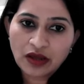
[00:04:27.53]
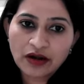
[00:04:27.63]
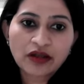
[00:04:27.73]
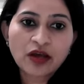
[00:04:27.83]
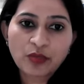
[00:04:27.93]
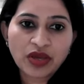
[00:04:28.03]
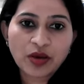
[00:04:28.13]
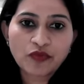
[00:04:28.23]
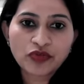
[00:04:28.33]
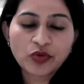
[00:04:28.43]
and coming
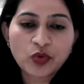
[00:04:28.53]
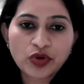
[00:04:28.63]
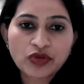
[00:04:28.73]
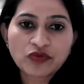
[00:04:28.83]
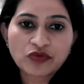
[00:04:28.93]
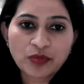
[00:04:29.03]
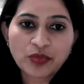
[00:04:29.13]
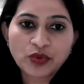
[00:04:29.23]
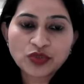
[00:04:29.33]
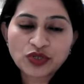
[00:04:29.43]
up with a cohesive
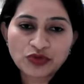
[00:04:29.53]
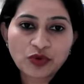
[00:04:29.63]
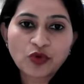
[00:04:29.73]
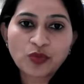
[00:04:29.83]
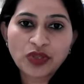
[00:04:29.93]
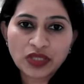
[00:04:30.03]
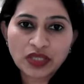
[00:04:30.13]
approach is going to be the